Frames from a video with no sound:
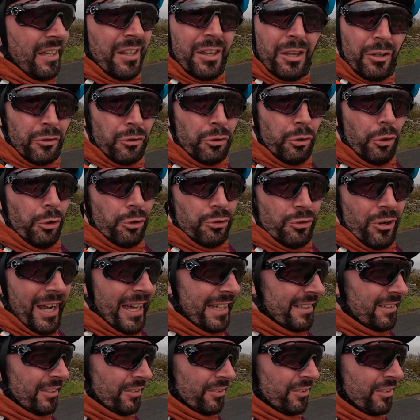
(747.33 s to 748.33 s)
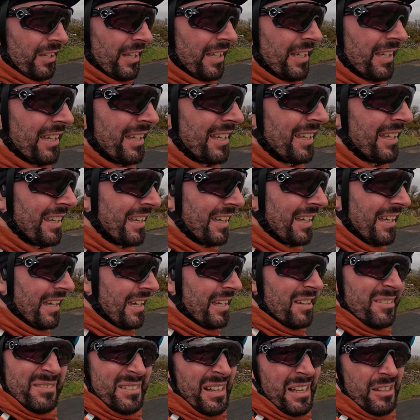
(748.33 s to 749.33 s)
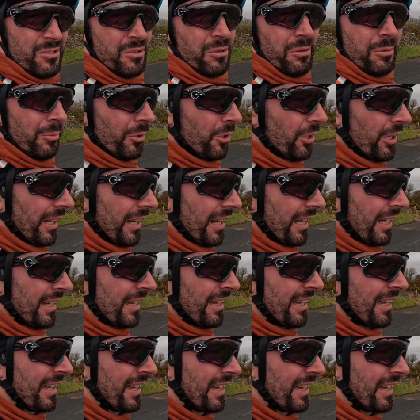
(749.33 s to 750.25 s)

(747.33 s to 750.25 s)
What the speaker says: there's 2 tractors. That's not what I'm looking at.